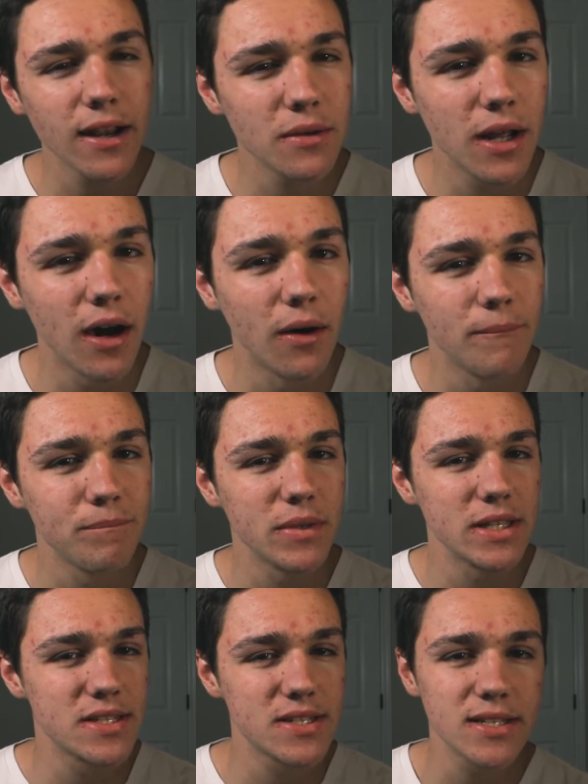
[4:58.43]
I don't know,
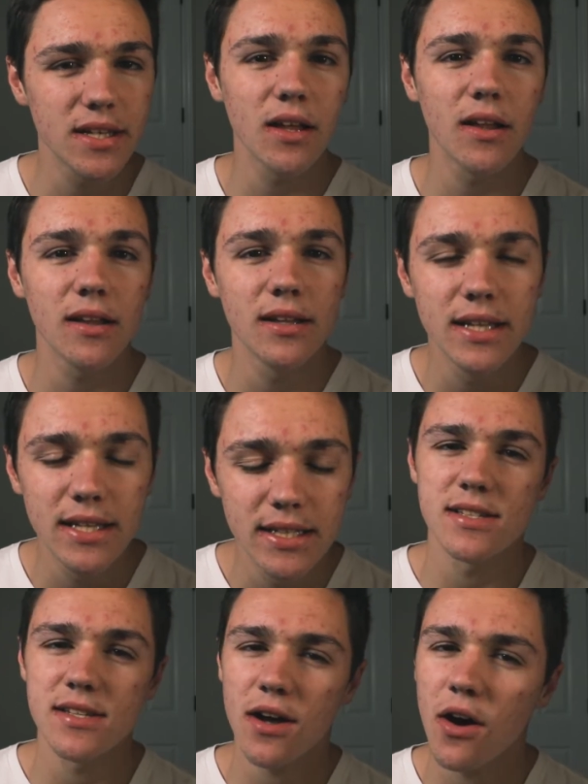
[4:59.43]
it's
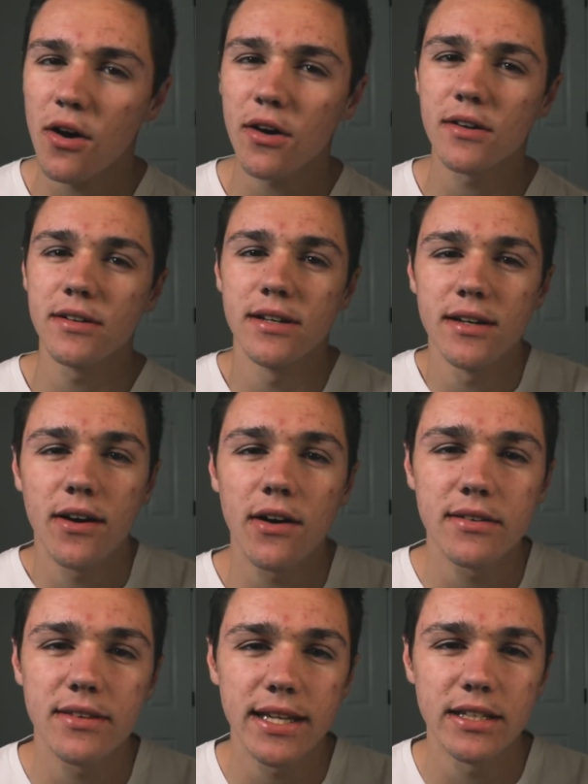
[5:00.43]
a hard
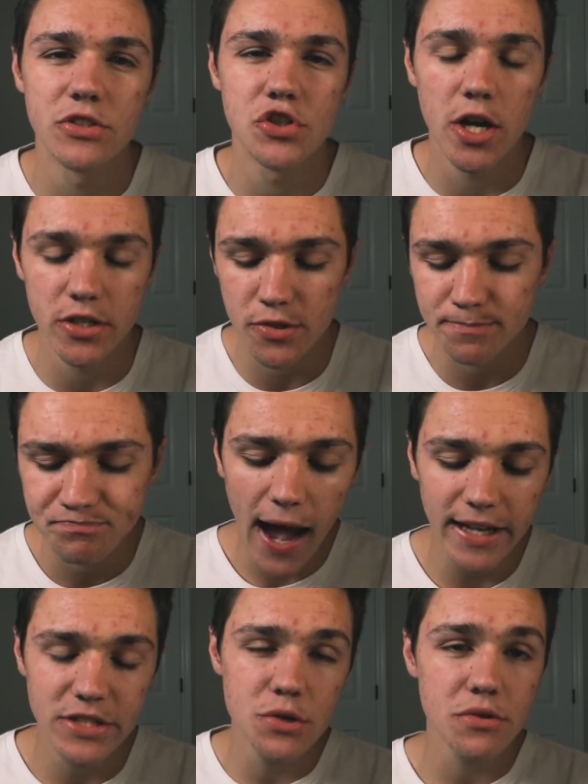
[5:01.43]
thing to judge.
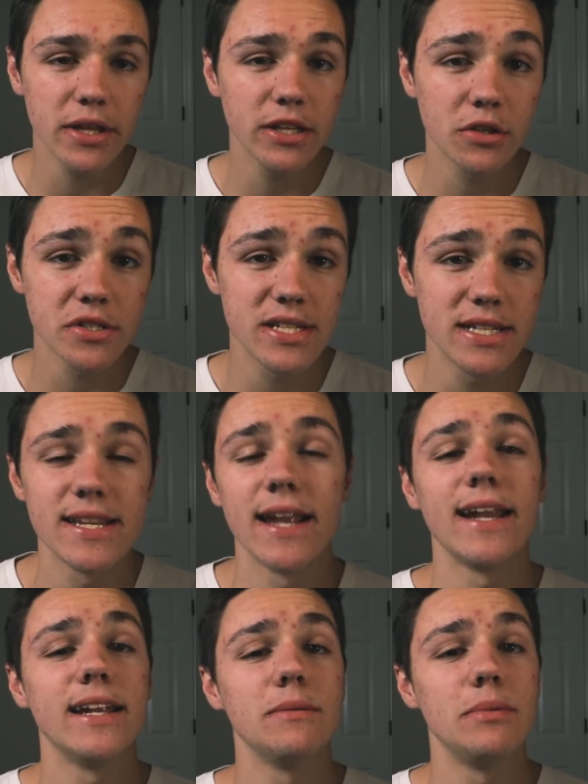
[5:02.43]
I do think you'll see
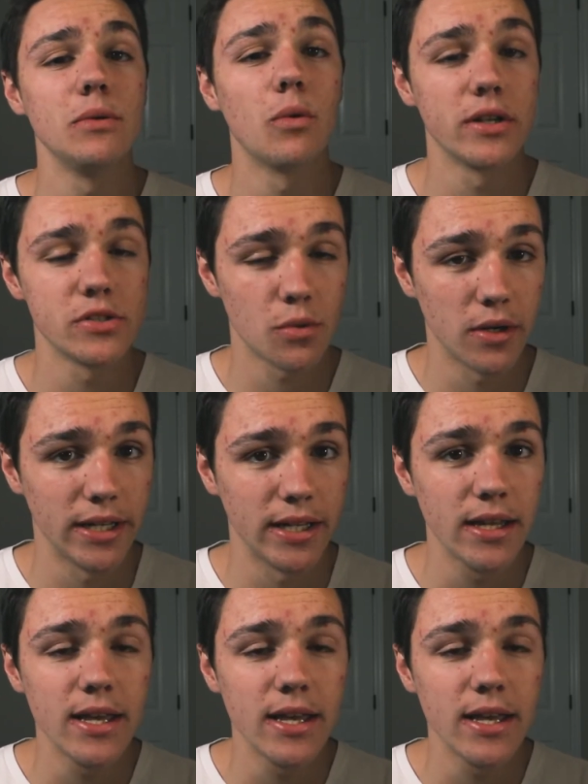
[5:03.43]
1080p 120.